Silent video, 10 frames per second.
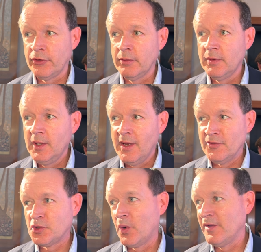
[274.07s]
And
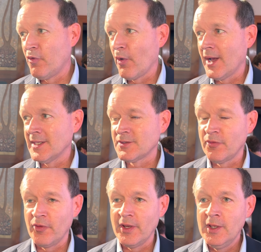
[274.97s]
if it's 24 hours
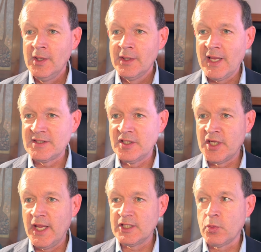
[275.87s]
or if it gets
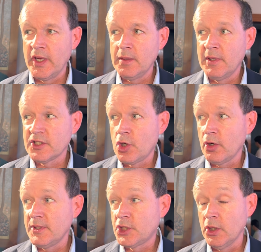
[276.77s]
into next week, but it's got
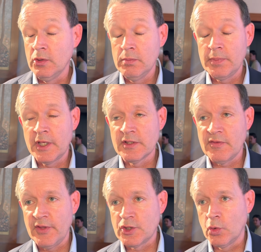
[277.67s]
to be soon, because
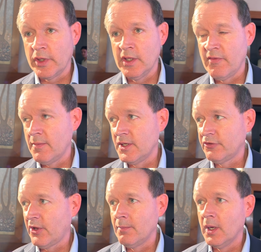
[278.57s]
if they're talking November,
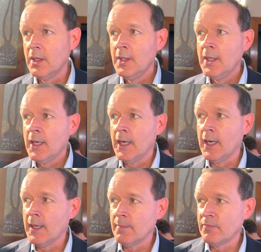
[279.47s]
December,
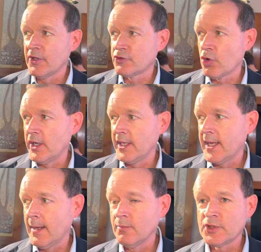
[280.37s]
there's training
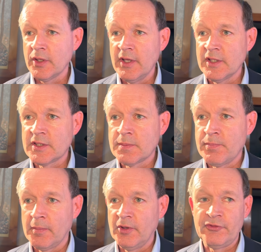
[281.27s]
camps and there's
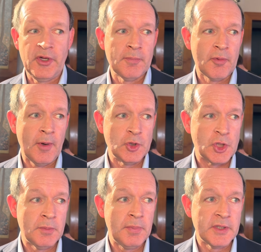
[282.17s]
publicity and promotion.